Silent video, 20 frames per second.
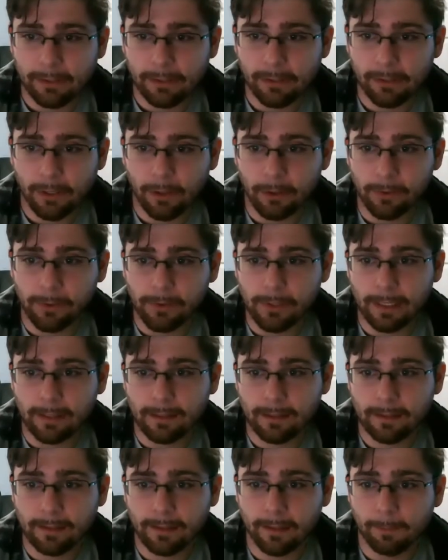shows, at
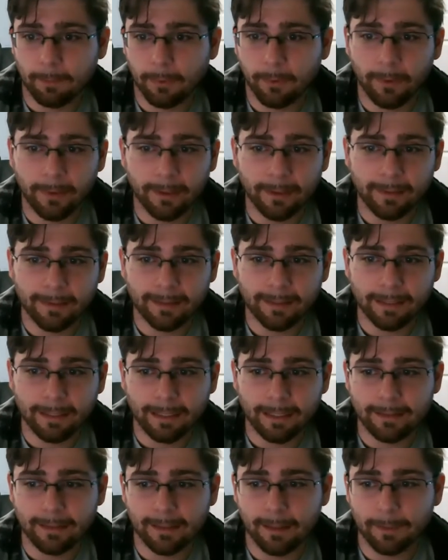some point it's going to
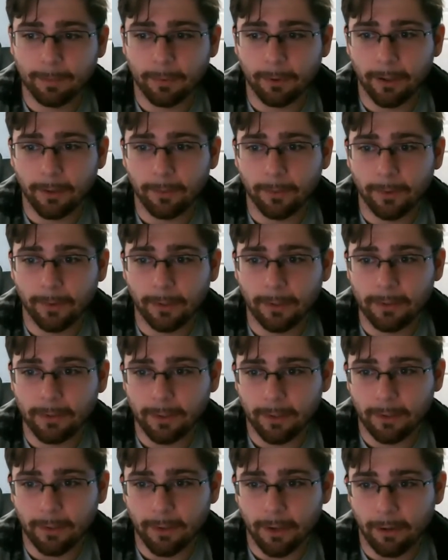get to the point where there's
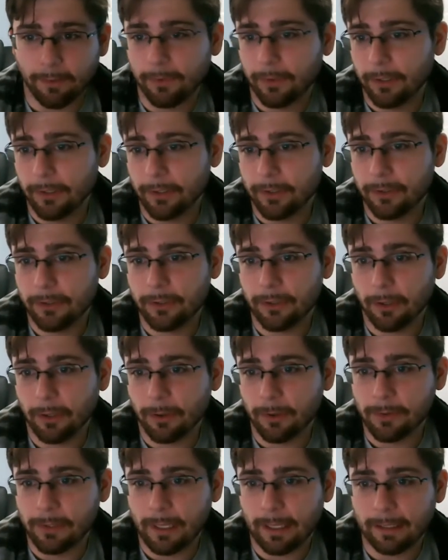enough good
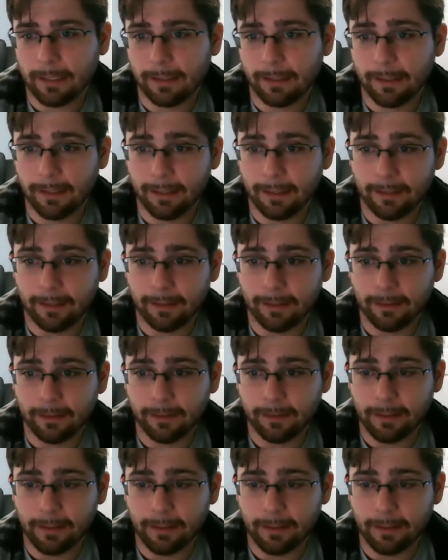shows on the